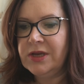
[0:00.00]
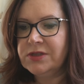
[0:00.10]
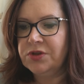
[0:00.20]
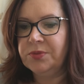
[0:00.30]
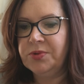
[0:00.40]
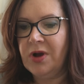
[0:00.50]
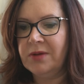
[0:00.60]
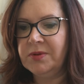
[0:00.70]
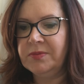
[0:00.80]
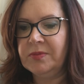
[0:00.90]
So the
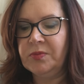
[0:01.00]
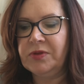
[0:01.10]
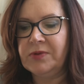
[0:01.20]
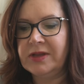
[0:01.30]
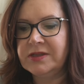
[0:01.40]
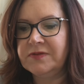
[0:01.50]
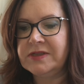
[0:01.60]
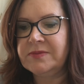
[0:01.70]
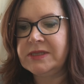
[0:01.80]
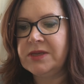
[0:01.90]
problem with
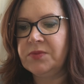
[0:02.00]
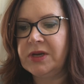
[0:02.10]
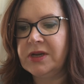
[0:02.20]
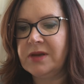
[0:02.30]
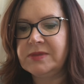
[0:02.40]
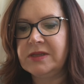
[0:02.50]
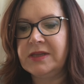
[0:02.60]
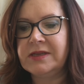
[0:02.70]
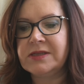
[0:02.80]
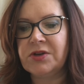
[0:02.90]
relativism is that when it comes to
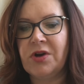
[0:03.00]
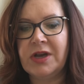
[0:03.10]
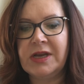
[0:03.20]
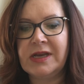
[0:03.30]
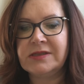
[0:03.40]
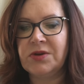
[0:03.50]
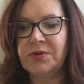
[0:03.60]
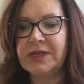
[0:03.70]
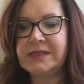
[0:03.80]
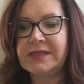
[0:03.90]
things that God has
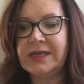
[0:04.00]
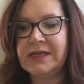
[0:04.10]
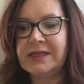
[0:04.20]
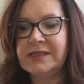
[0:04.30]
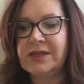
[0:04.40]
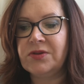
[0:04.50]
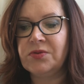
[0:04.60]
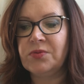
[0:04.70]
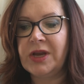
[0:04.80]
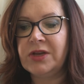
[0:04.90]
already stated is either
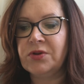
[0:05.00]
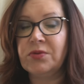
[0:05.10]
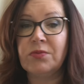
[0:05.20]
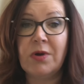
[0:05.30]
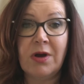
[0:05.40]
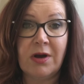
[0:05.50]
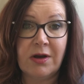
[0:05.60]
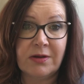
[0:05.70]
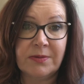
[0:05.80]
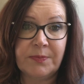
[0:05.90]
right or
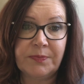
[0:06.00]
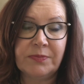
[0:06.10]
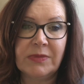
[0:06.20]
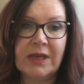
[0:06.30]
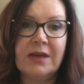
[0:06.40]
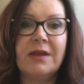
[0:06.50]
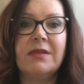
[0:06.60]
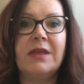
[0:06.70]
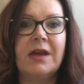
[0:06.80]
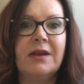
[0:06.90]
wrong,
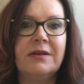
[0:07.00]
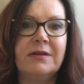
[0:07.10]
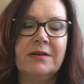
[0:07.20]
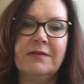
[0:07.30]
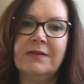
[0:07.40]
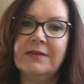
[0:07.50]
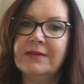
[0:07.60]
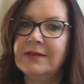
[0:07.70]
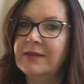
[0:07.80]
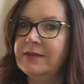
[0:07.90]
then
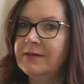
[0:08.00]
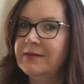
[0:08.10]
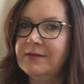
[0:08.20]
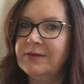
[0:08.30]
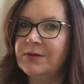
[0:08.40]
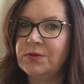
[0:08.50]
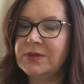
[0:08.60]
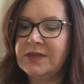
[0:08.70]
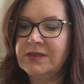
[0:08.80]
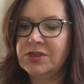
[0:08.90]
those
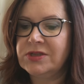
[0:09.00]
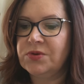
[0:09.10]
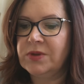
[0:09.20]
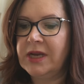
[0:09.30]
things just don't